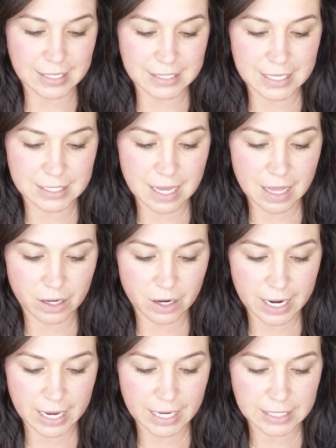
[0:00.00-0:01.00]
This color
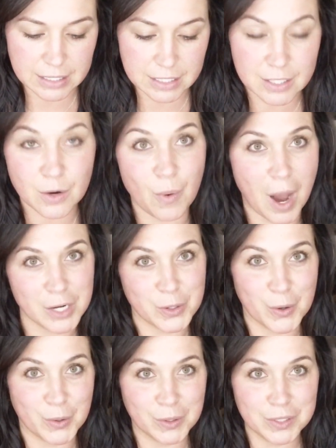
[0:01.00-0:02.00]
is Squad
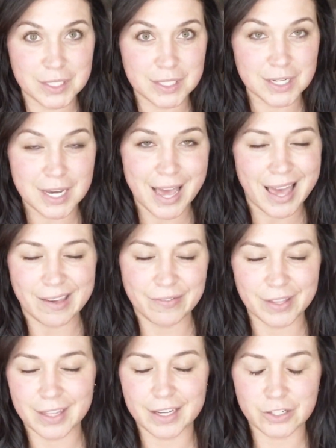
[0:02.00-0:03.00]
Goals. I feel
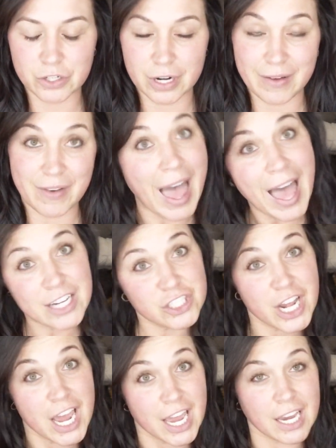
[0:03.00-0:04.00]
like it should have a
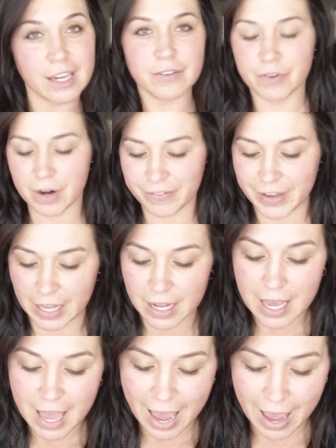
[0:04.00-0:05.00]
hashtag in front of it.
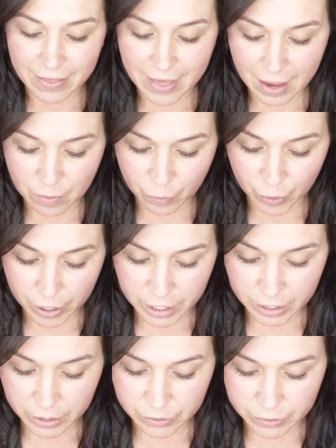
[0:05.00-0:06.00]
And then we're gonna
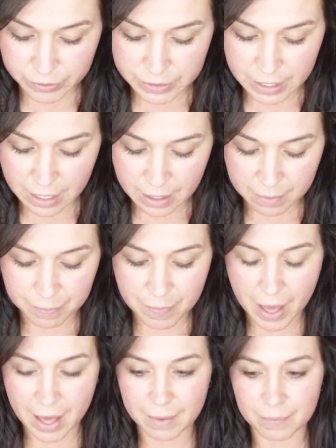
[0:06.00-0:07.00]
use the
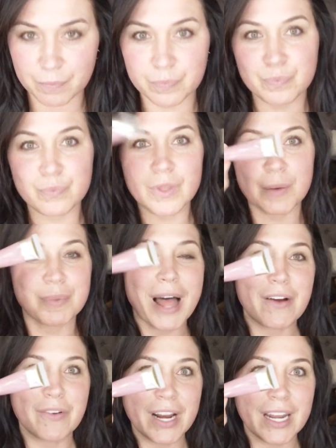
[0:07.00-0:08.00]
Black
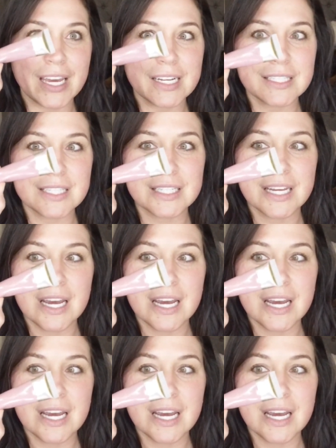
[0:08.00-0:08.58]
Radiance